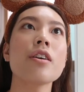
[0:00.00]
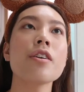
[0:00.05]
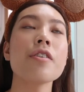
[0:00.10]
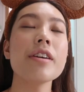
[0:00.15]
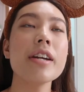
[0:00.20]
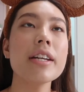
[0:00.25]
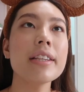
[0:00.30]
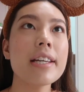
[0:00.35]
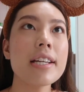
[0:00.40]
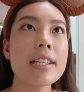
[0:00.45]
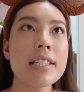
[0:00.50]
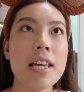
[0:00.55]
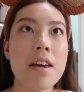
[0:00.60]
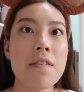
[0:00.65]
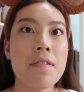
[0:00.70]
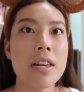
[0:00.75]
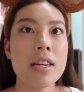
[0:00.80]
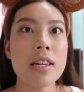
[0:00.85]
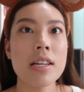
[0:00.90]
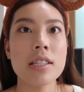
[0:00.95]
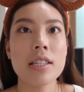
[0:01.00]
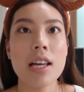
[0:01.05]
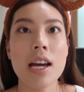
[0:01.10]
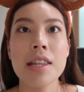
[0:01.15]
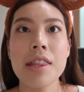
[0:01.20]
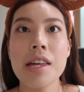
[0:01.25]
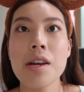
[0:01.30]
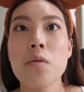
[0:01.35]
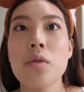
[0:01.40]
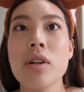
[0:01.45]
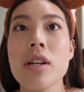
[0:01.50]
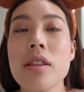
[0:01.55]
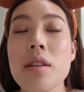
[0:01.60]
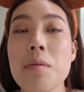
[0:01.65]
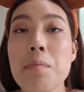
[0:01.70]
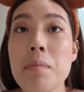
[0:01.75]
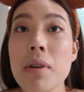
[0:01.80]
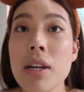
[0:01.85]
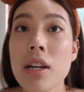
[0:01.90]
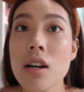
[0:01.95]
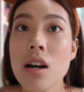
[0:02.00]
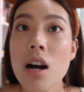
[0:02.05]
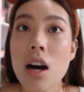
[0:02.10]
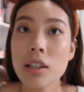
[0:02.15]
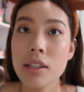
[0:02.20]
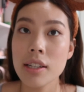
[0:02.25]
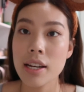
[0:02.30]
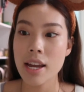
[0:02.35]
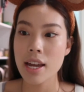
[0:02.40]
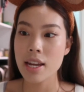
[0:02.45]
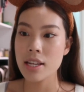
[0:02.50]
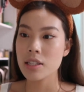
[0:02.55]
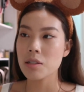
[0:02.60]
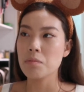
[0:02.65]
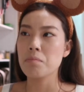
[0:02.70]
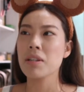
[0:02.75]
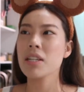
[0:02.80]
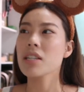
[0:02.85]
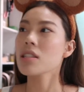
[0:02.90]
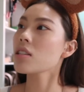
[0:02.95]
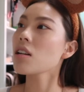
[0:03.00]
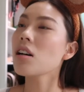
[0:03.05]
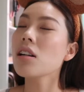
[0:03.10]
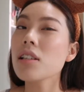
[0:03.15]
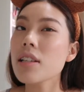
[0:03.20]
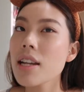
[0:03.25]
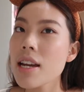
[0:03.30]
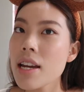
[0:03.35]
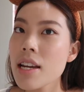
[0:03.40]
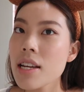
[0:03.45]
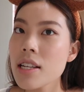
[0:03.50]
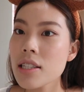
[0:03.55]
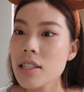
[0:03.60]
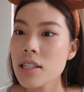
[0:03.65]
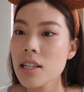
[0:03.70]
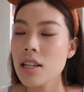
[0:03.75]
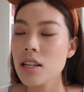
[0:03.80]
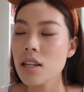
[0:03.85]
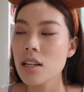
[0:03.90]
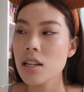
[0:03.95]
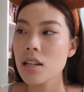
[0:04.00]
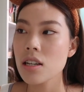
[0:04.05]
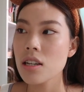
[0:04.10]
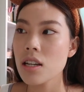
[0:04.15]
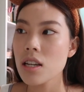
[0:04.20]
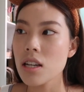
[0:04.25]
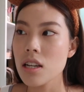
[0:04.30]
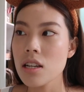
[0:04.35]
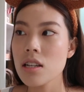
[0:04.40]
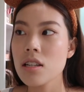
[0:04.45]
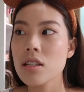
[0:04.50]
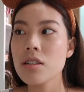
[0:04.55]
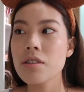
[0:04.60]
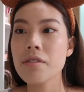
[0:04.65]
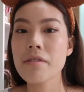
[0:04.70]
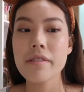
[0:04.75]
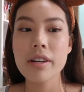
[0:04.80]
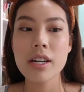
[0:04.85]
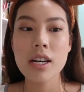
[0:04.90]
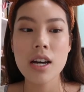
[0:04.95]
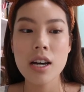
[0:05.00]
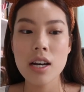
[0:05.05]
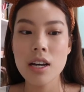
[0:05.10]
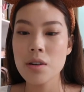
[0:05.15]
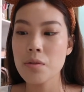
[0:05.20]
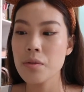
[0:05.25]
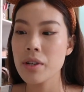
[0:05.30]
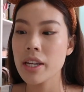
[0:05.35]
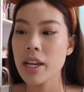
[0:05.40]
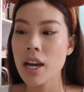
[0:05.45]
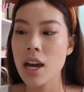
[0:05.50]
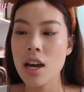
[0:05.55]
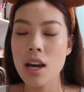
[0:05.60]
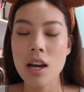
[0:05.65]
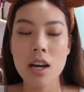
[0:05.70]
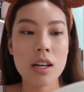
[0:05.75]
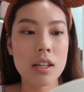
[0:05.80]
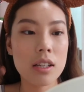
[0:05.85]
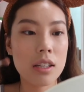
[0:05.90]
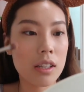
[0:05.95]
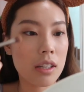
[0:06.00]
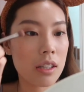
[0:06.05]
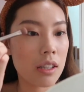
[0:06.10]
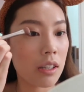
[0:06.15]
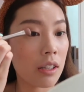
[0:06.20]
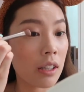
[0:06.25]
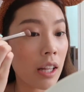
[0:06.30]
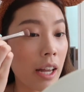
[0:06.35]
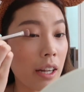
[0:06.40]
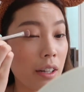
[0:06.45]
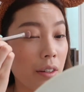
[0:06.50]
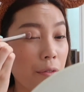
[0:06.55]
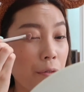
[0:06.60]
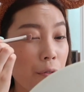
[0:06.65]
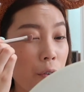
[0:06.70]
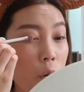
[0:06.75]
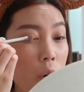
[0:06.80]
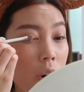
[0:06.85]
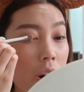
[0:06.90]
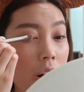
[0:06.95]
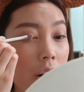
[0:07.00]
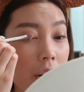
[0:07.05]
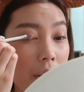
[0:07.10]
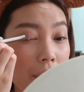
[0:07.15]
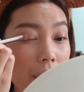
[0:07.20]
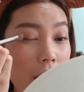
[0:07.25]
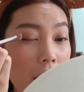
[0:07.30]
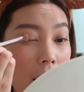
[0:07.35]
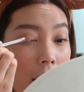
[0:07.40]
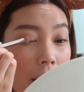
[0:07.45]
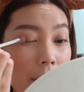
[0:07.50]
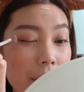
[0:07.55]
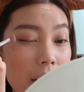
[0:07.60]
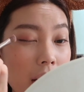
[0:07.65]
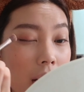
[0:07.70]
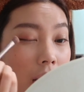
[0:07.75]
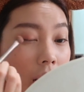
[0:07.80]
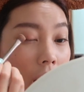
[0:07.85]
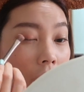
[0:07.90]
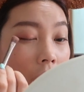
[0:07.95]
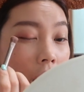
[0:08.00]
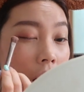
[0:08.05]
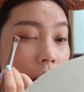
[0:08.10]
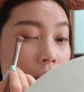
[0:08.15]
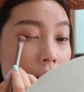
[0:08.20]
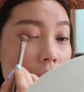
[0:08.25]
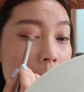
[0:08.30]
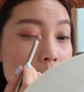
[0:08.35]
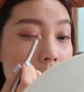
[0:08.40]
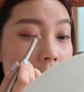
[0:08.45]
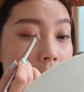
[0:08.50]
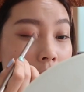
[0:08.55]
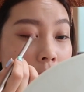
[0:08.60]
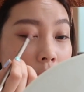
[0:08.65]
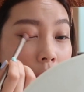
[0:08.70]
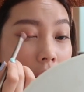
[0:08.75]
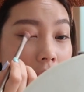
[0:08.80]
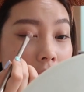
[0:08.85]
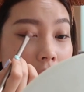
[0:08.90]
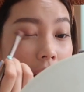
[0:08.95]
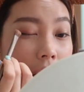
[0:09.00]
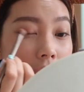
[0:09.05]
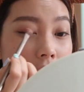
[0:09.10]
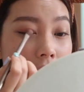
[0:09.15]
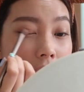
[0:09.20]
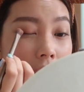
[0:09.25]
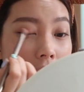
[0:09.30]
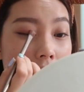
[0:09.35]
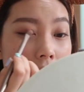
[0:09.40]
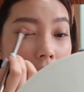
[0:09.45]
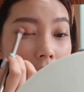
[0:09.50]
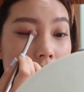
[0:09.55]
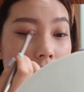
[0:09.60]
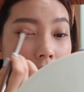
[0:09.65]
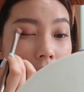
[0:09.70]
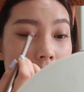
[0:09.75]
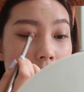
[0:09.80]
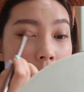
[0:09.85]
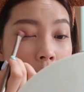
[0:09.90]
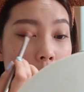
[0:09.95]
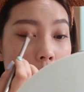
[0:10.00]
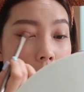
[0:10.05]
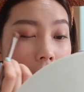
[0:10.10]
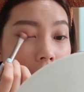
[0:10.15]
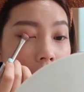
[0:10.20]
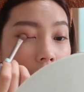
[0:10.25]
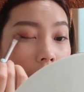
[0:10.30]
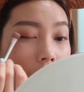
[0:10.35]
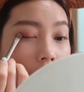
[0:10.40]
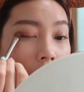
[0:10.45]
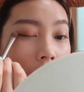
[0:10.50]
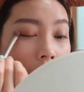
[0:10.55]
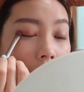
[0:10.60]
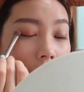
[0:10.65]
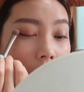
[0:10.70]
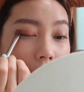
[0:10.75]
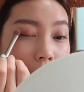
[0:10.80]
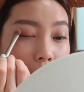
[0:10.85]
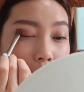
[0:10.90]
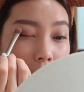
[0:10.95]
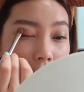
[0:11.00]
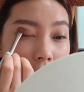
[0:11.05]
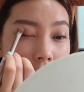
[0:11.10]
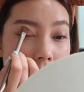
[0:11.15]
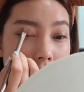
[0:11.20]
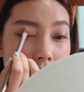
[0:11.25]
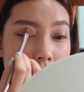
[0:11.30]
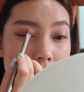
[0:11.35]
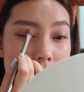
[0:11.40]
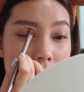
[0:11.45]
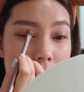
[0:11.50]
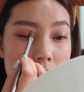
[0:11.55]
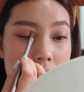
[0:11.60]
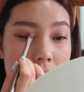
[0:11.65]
Korean Thanksgiving is, I think, one of the biggest holidays in Korea. We get like 4 or 5 days off. I believe one year they had like a week off because